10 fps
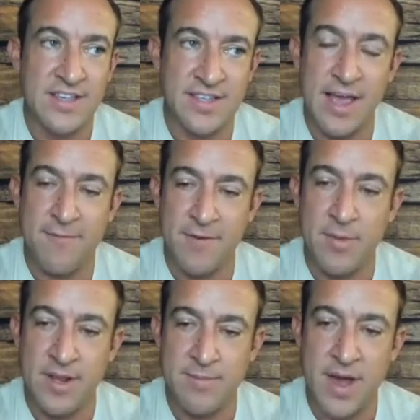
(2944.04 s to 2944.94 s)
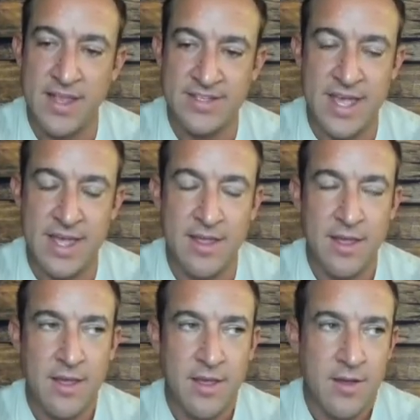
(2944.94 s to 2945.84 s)
in that feminine mindset,
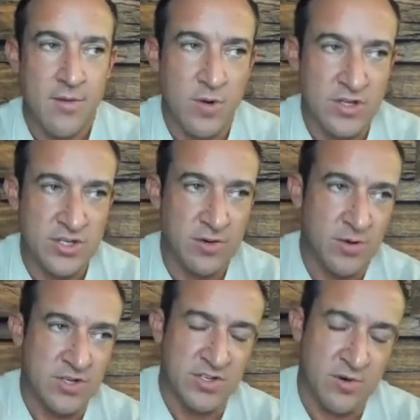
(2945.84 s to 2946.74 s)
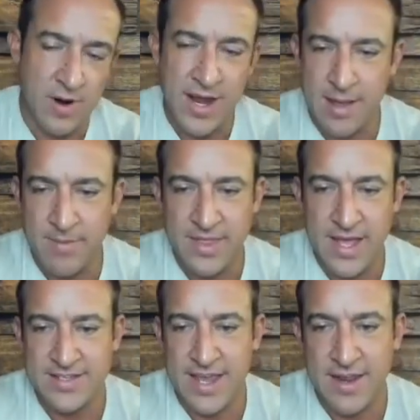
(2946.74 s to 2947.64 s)
which is great. I mean,
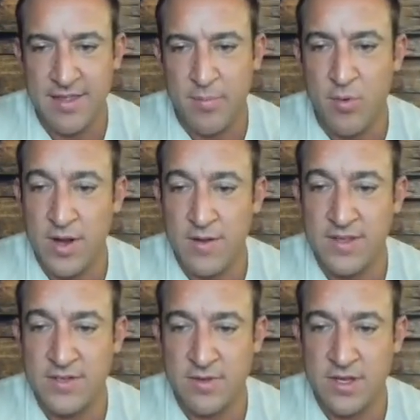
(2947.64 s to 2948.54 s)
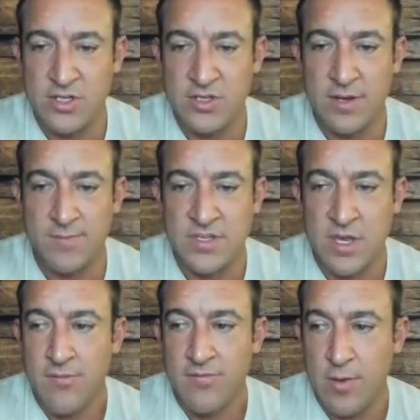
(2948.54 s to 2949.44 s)
that's kind of the point of these relationships
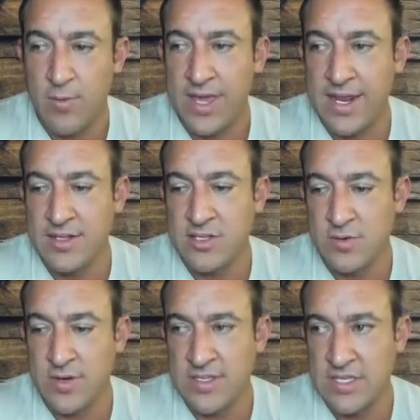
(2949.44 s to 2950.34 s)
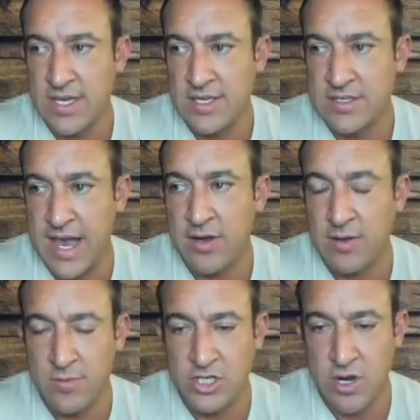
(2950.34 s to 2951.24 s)
that we get into is how
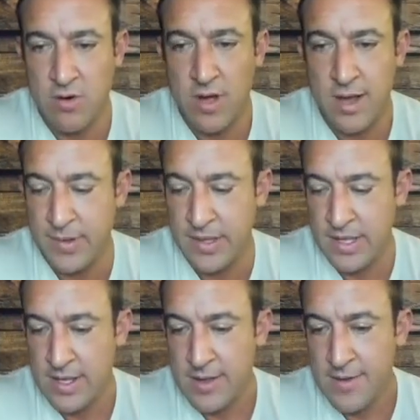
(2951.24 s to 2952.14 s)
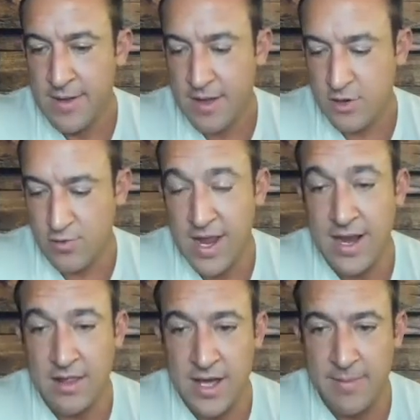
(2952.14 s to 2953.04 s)
can we show up,
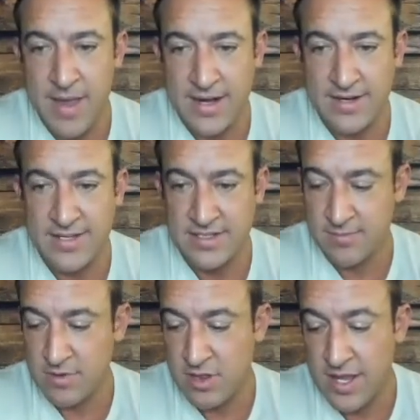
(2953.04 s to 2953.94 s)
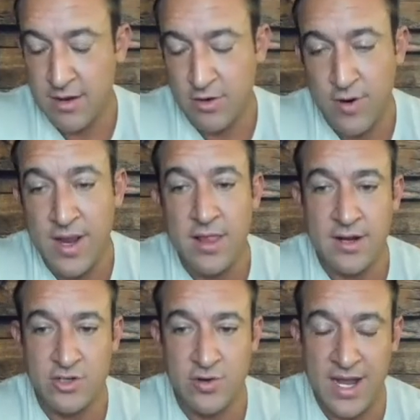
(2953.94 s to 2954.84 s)
create a lot of magnetism, create a lot
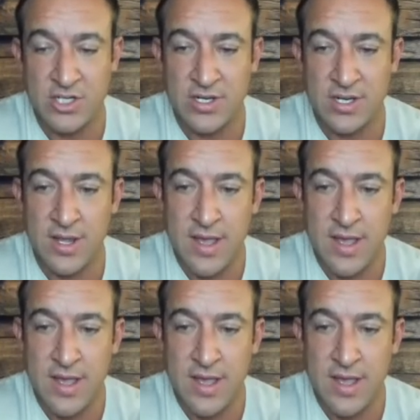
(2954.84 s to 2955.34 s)
of traction,